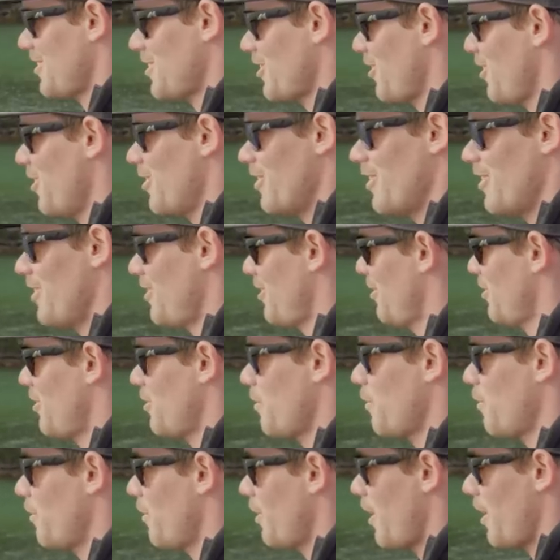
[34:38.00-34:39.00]
so
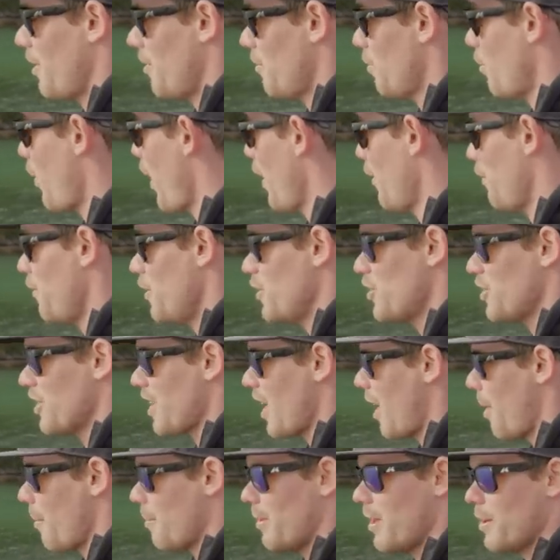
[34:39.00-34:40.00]
that one fish to
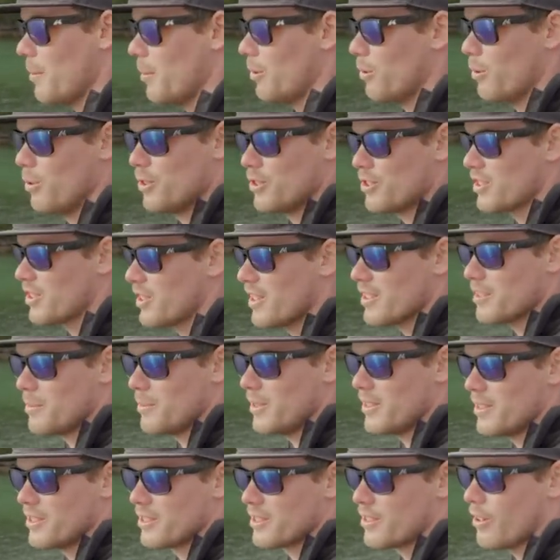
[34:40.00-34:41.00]
carp and even lure just gets
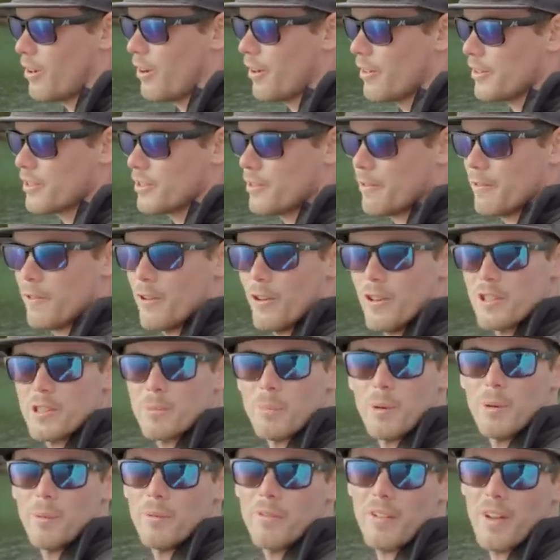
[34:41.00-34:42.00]
me excited as the
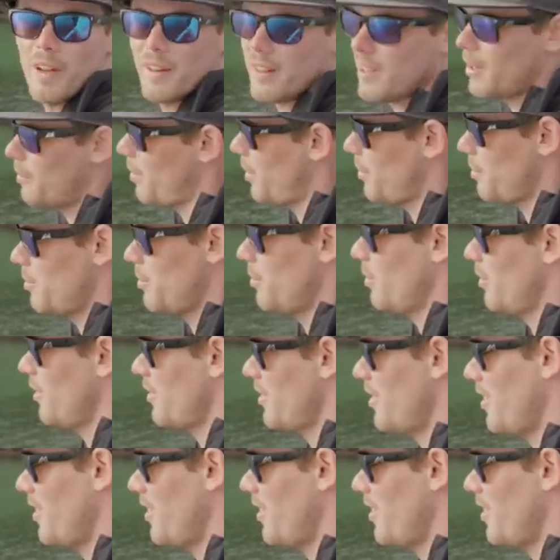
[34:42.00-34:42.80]
first bream I've had to come up and do it,